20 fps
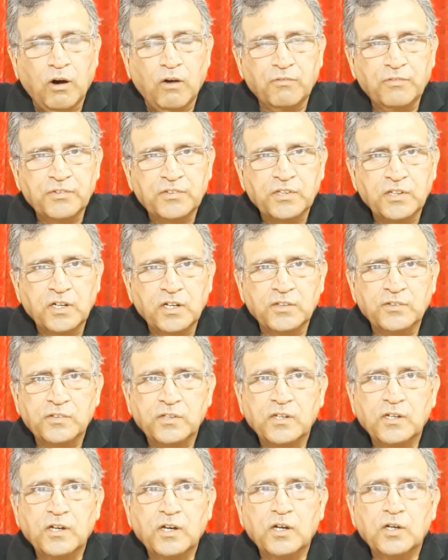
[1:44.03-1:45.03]

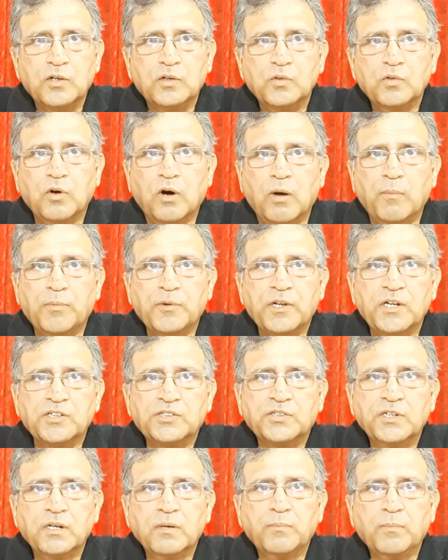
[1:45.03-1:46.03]
officers to
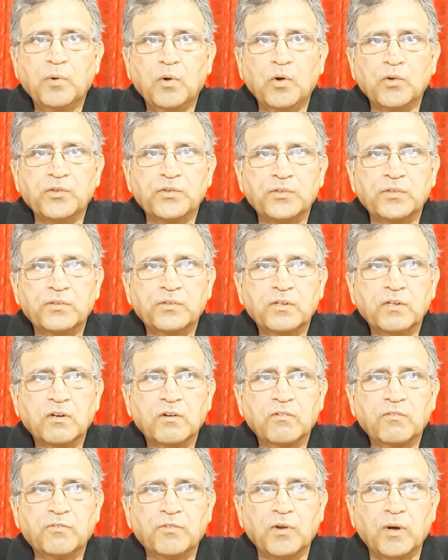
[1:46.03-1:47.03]
operational posts
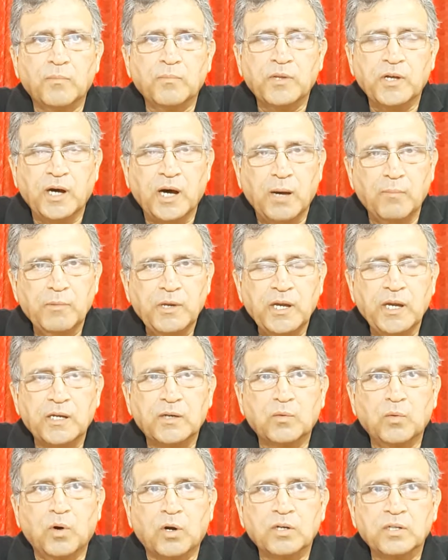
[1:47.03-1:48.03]
from the army
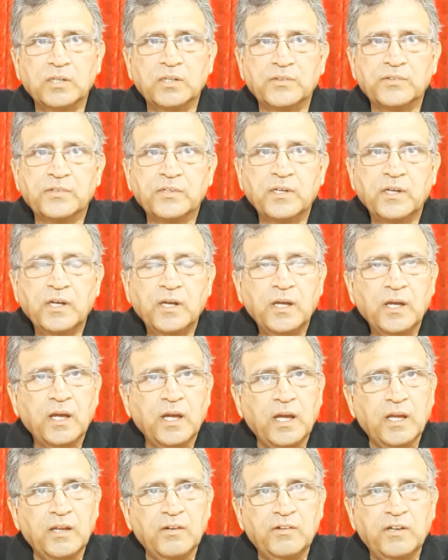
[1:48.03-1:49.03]
headquarters
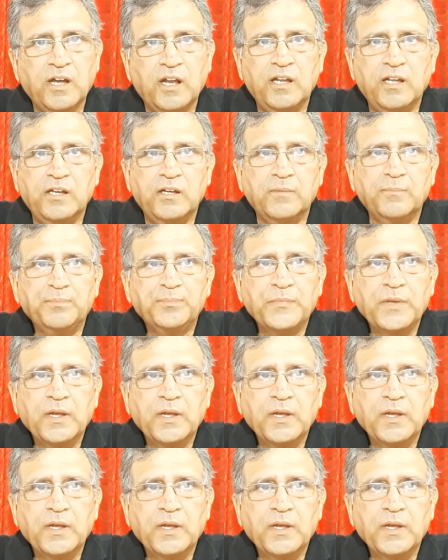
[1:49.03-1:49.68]
in Delhi.